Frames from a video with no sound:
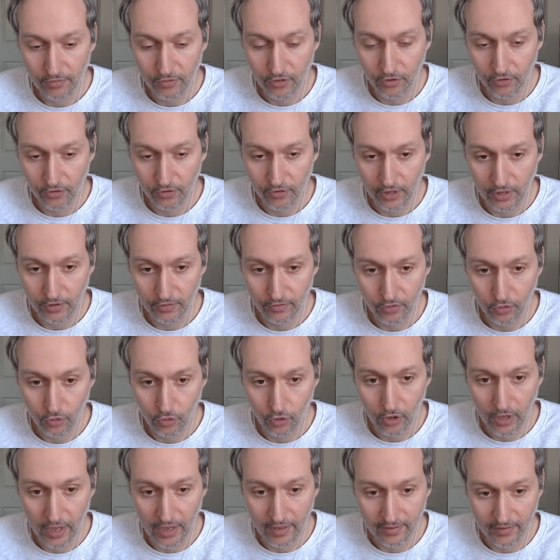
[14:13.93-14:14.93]
to
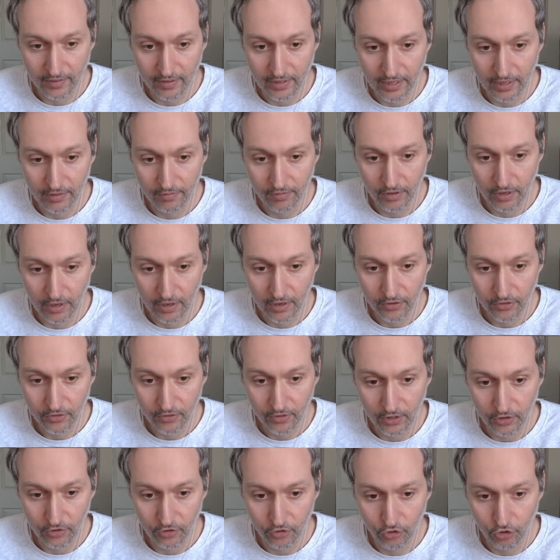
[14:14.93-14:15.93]
c4 has given us
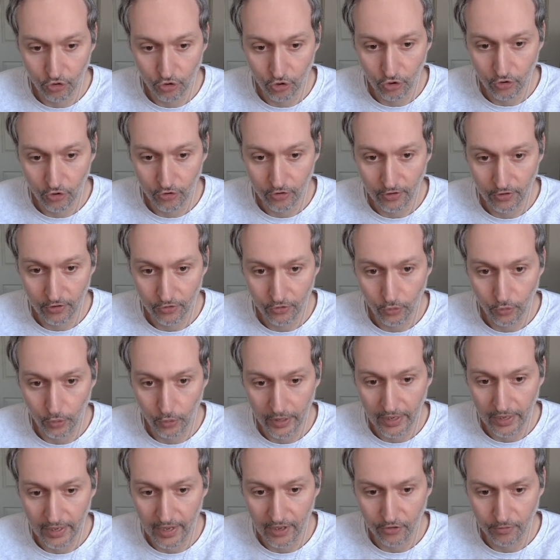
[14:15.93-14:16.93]
this juicy
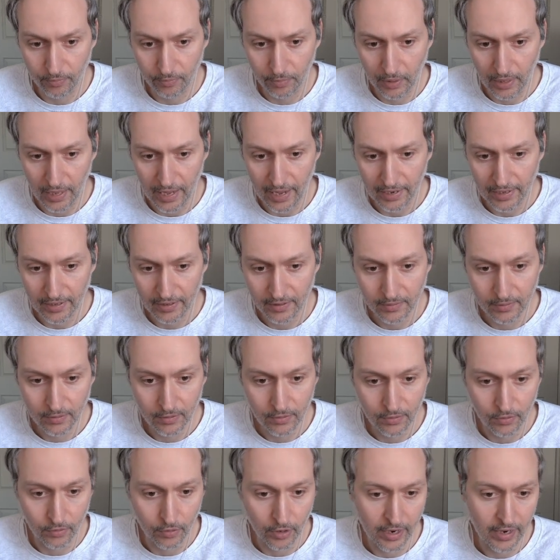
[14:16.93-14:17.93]
square as black,
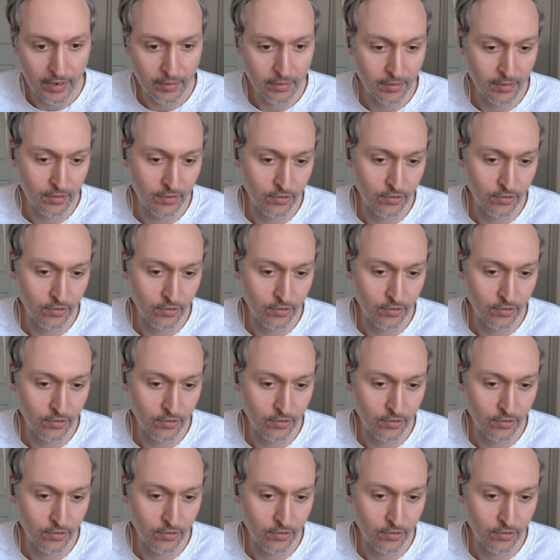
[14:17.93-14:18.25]
right?